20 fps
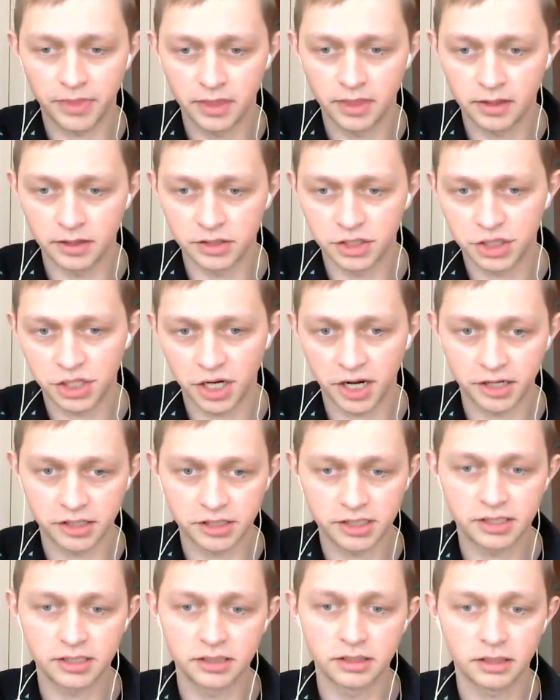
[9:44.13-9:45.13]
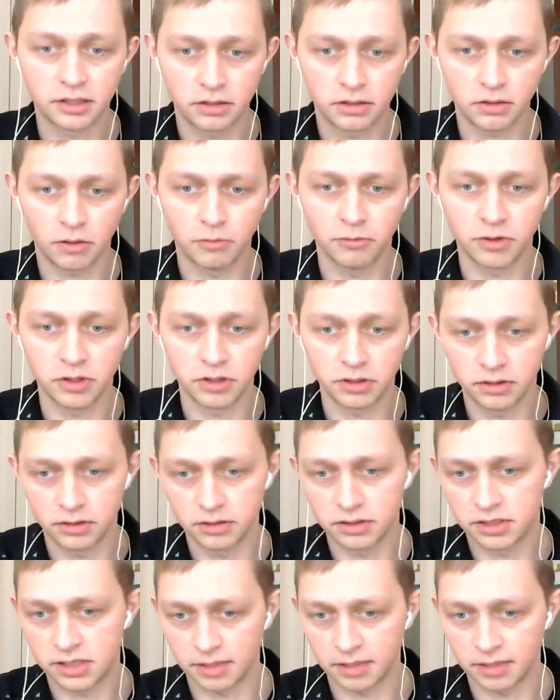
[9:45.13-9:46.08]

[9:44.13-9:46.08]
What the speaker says: shares in some